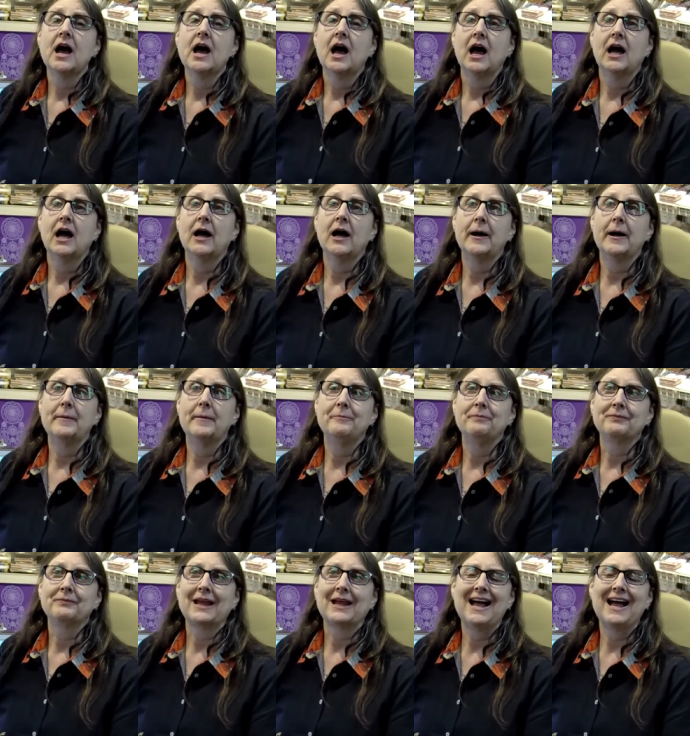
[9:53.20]
Um,
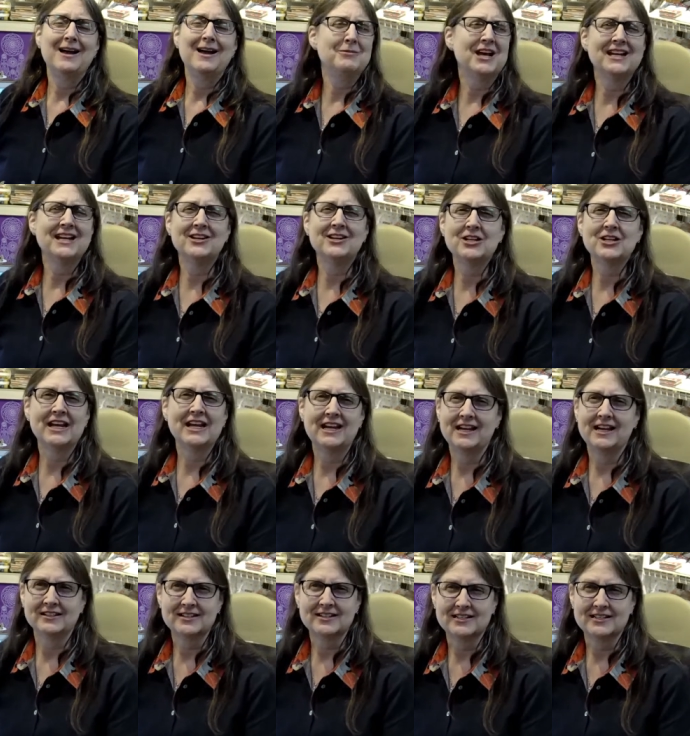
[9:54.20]
I'm not into
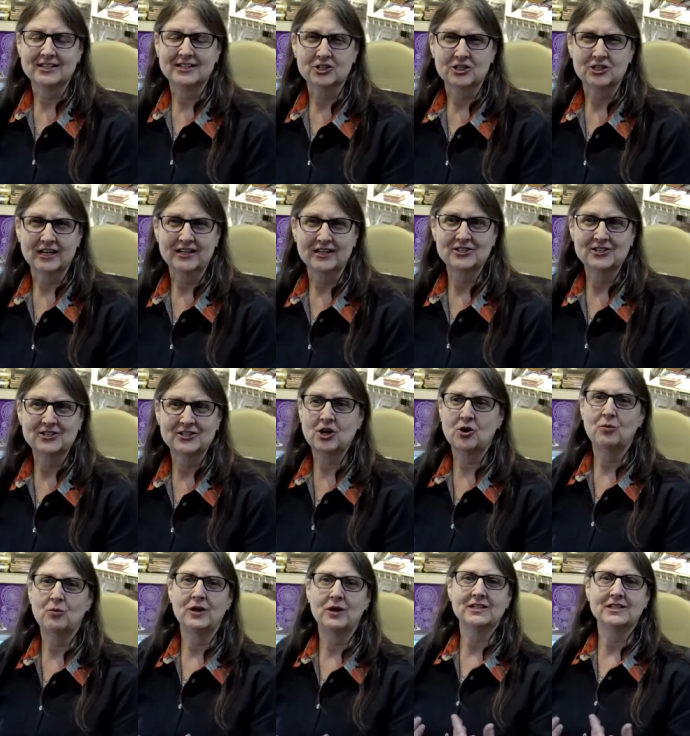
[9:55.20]
hand stitching,
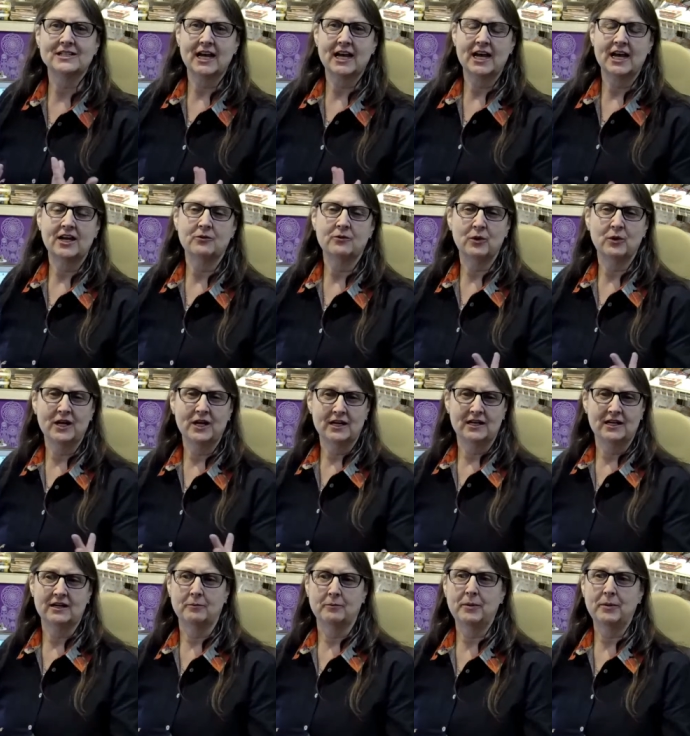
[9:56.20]
so when Sa-
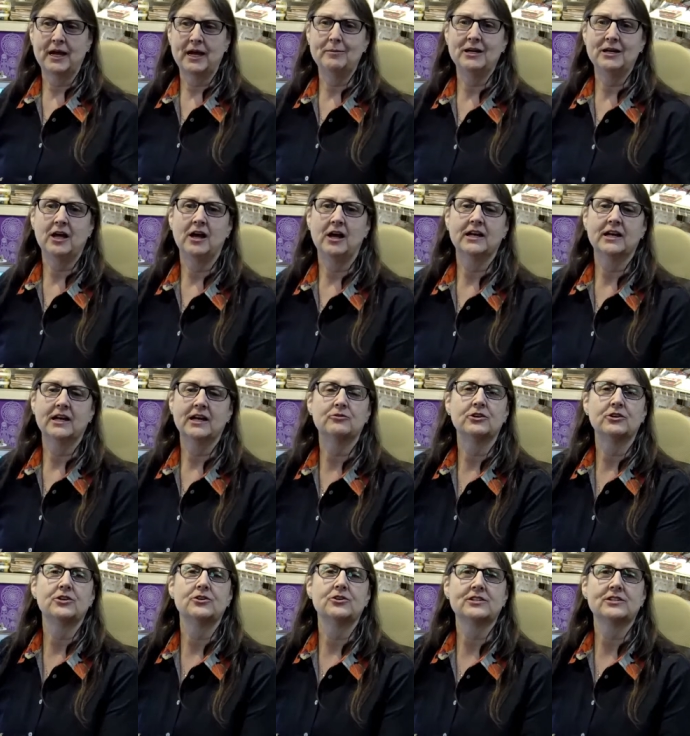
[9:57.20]
when Baby Lock
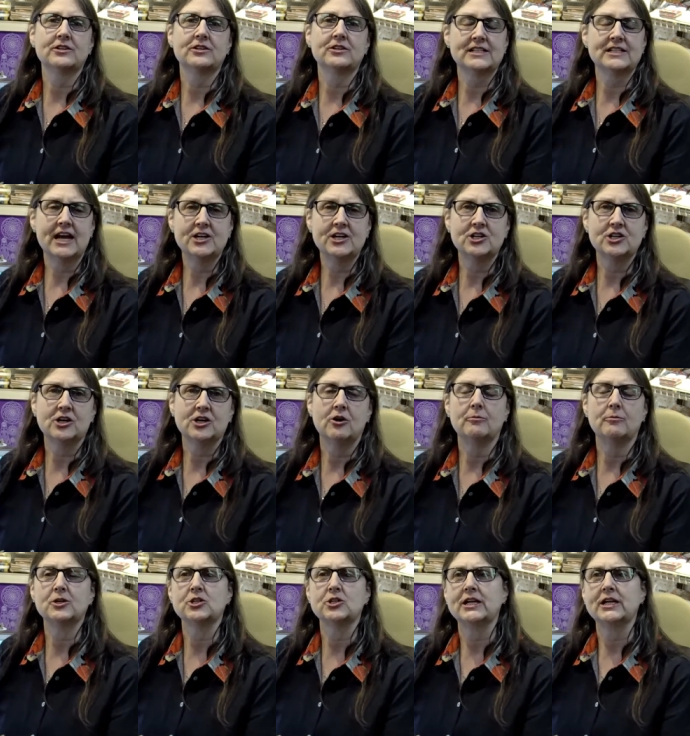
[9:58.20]
introduced their sashiko
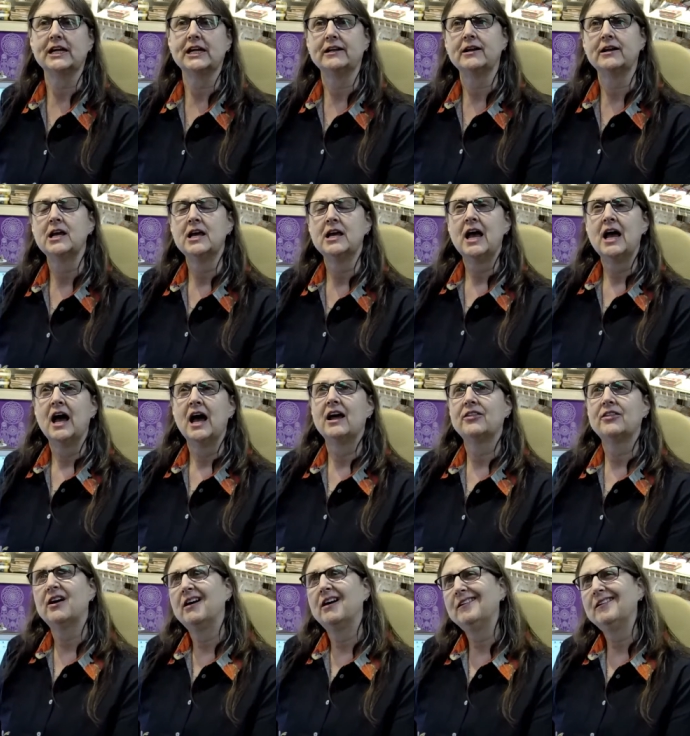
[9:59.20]
machine, I
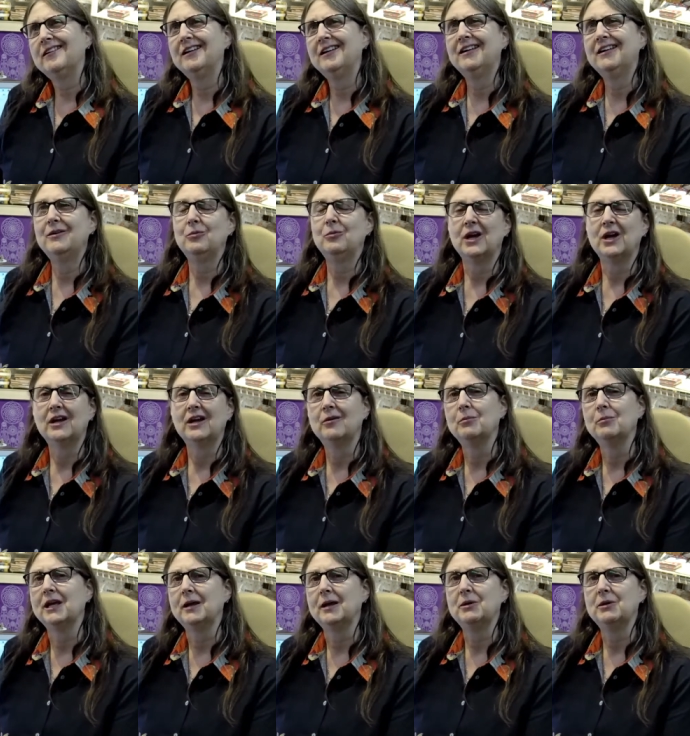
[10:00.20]
thought, eh, well,
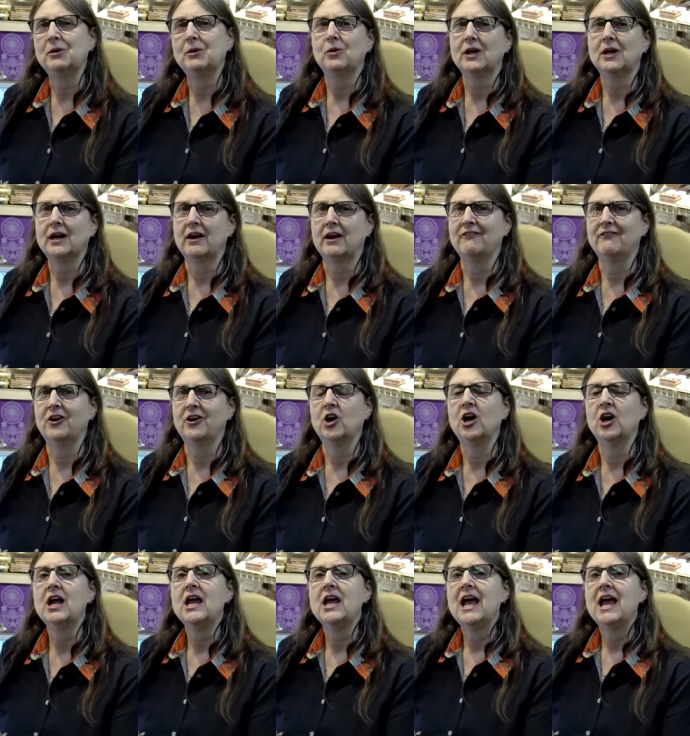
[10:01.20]
maybe whatever.